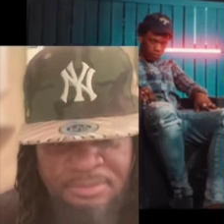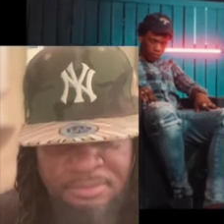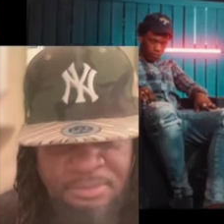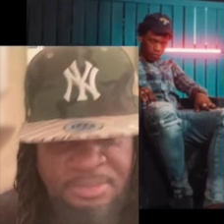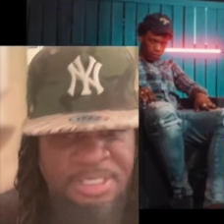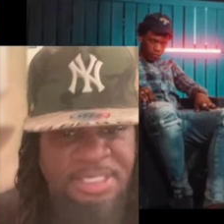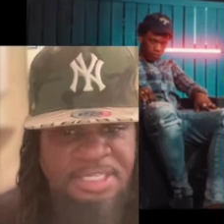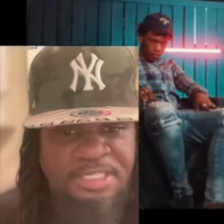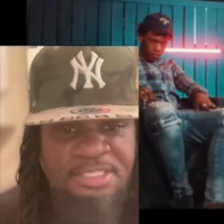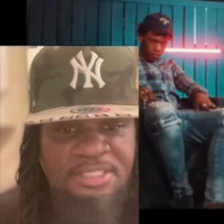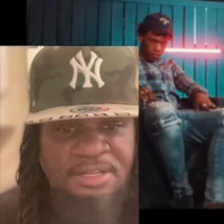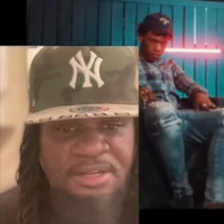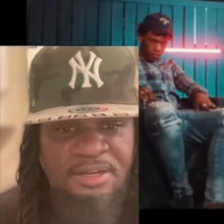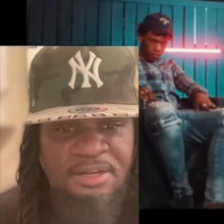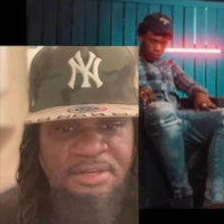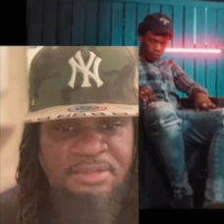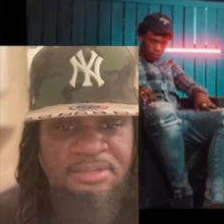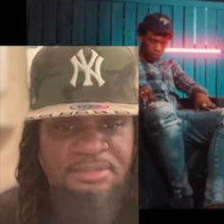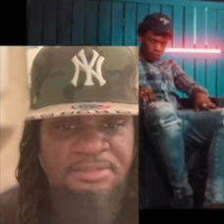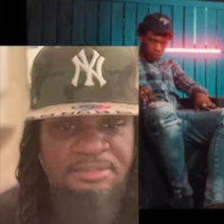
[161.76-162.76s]
with the
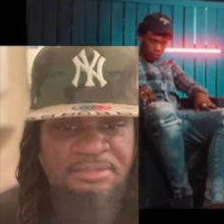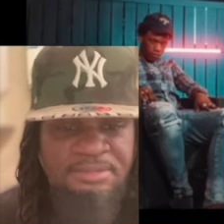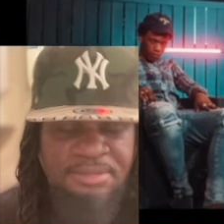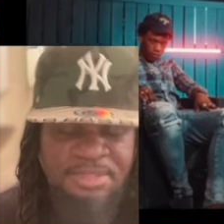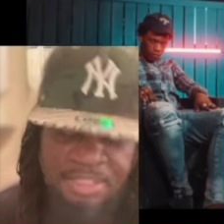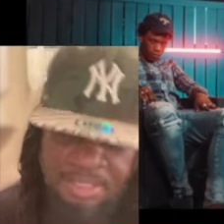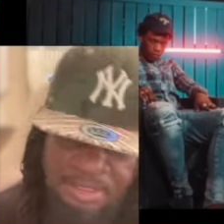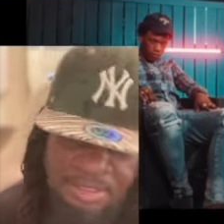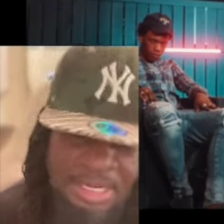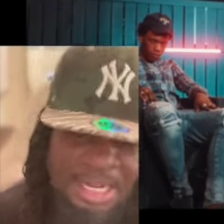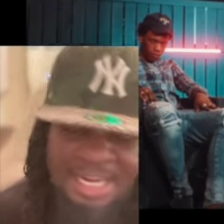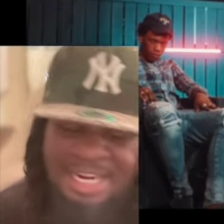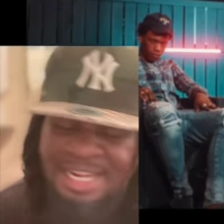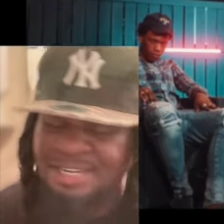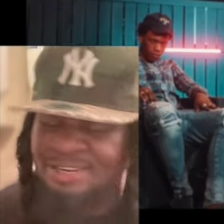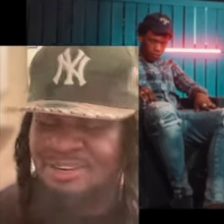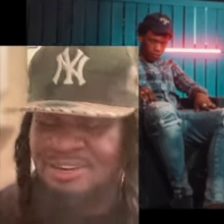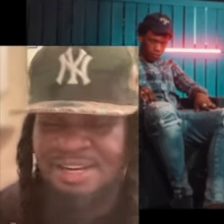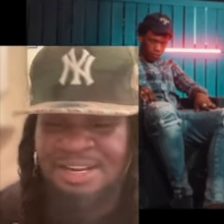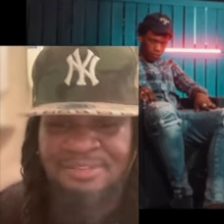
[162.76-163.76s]
song you know, and
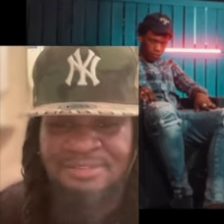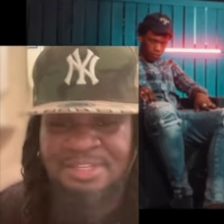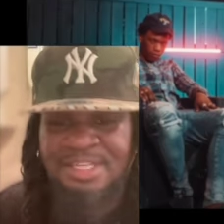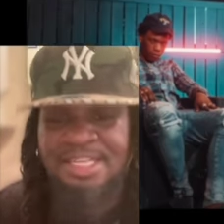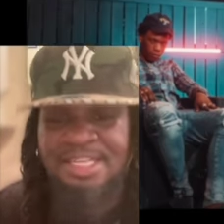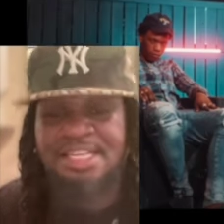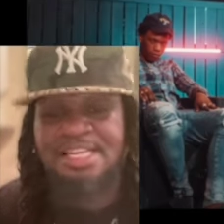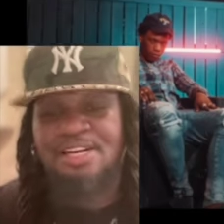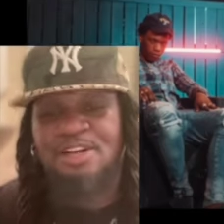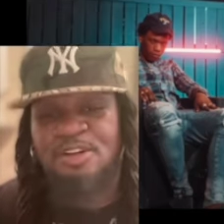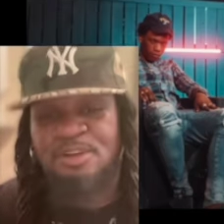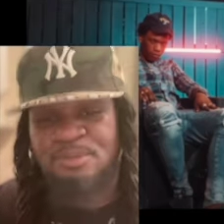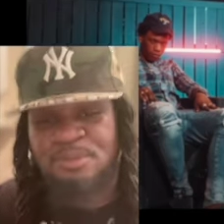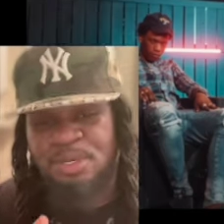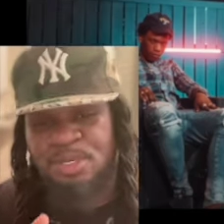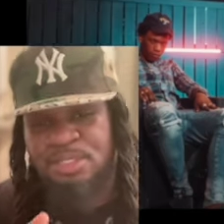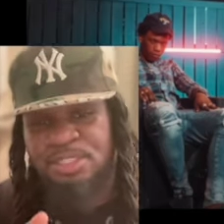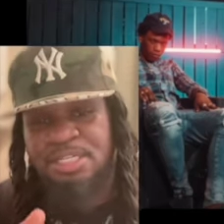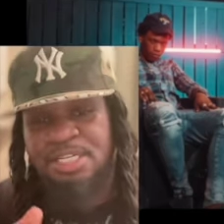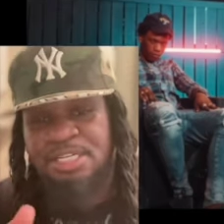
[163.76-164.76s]
I don't have to lay it out,
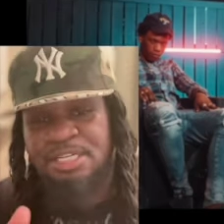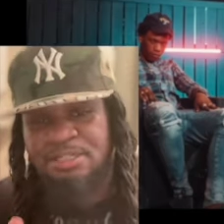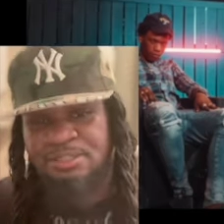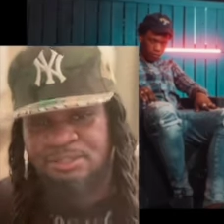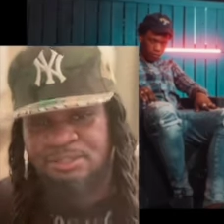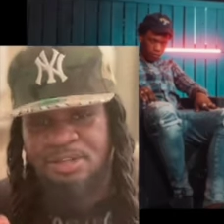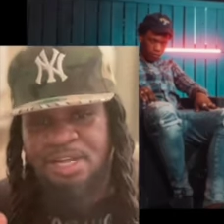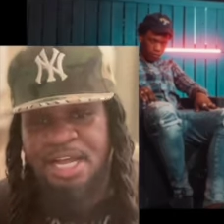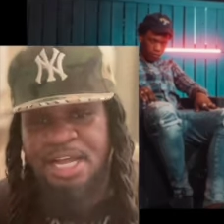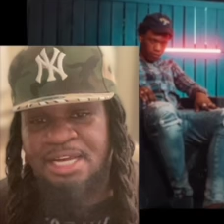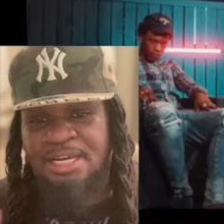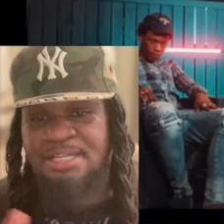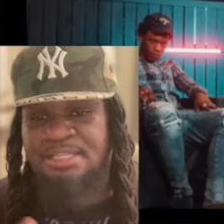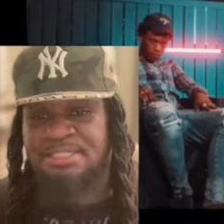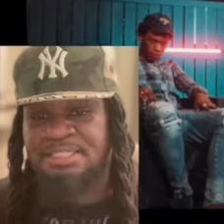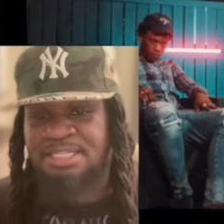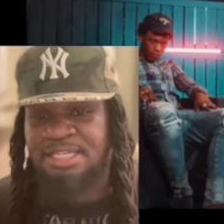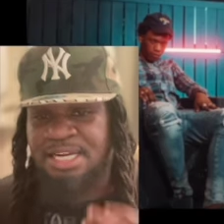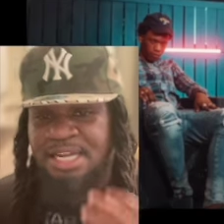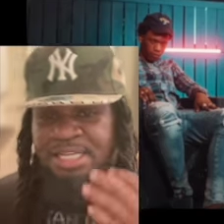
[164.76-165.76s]
but you kind of
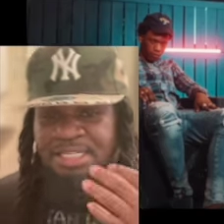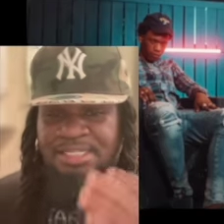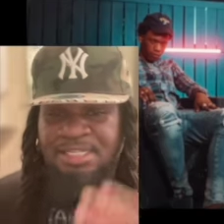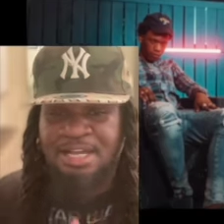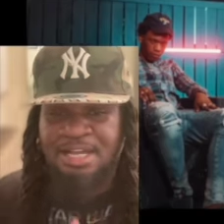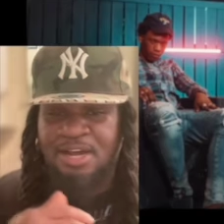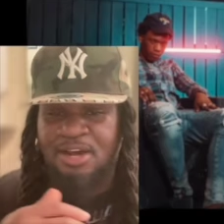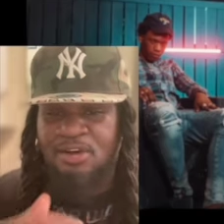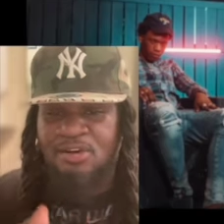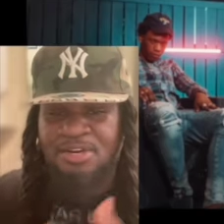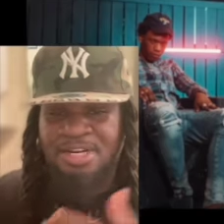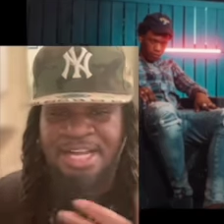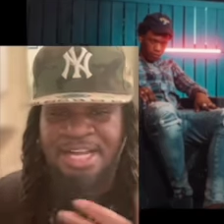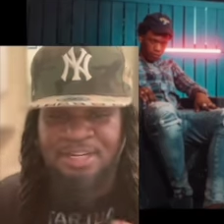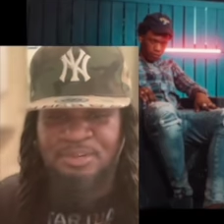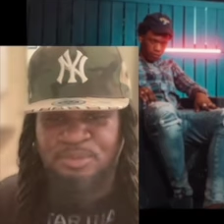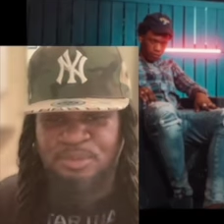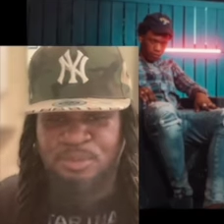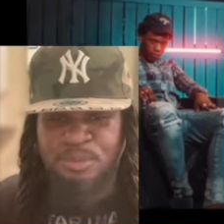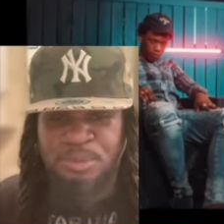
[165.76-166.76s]
see that uh, how
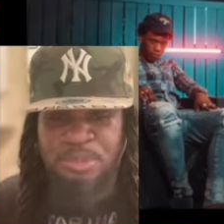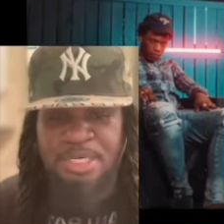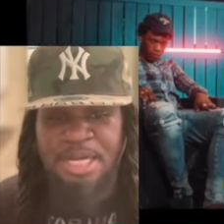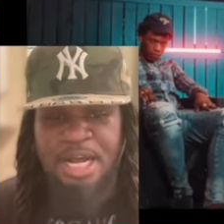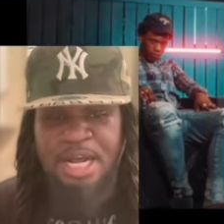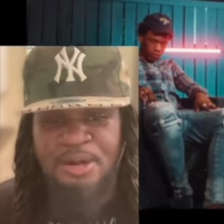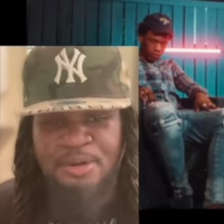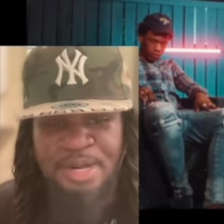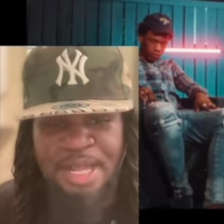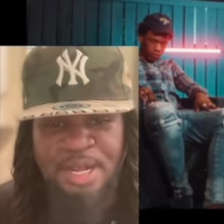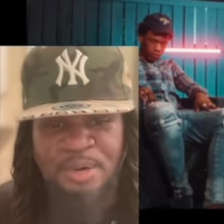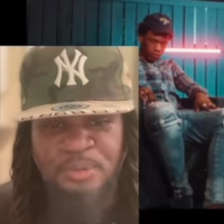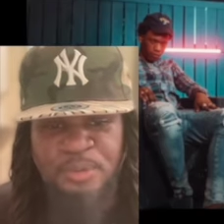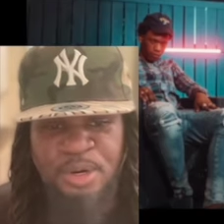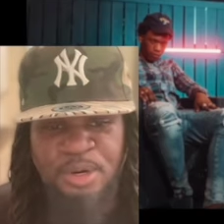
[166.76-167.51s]
that how that